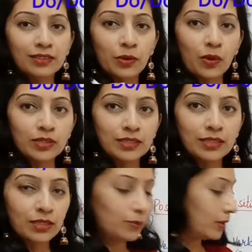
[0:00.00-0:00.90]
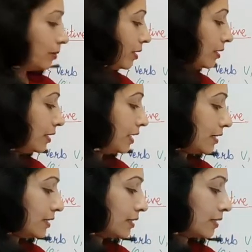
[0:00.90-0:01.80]
the auxiliary verb
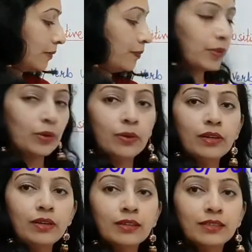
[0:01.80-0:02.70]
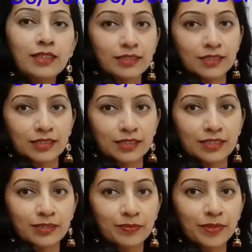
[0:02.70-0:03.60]
does or doesn't.
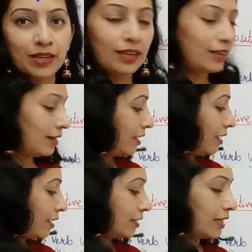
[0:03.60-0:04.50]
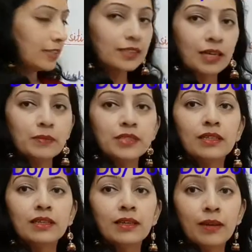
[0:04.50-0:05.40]
Again, does comes
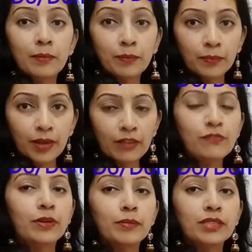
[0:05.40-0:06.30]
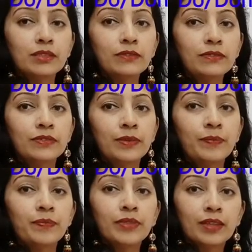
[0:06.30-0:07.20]
in affirmative
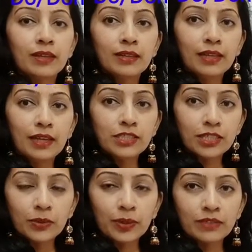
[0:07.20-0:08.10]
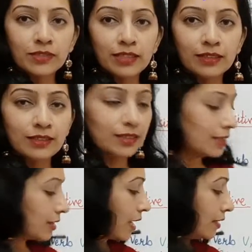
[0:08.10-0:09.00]
interrogative
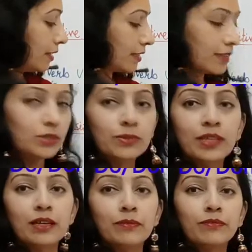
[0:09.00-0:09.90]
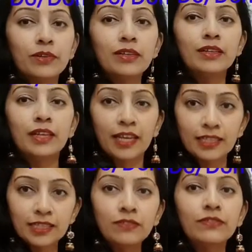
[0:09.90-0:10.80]
sentences and doesn't will come for
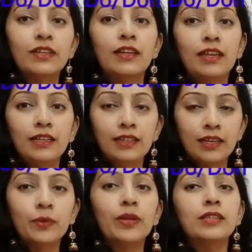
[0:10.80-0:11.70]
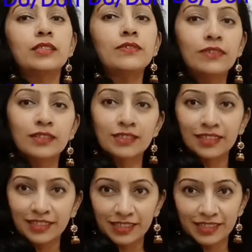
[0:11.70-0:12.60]
negative interrogative
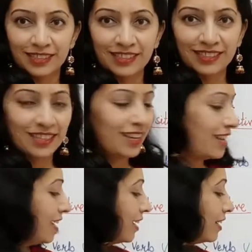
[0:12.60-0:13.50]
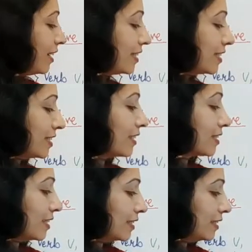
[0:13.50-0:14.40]
sentences. Let's start.
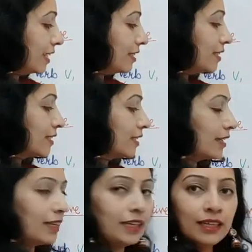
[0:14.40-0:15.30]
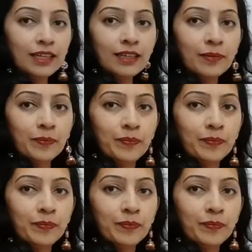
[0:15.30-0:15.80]
Does he,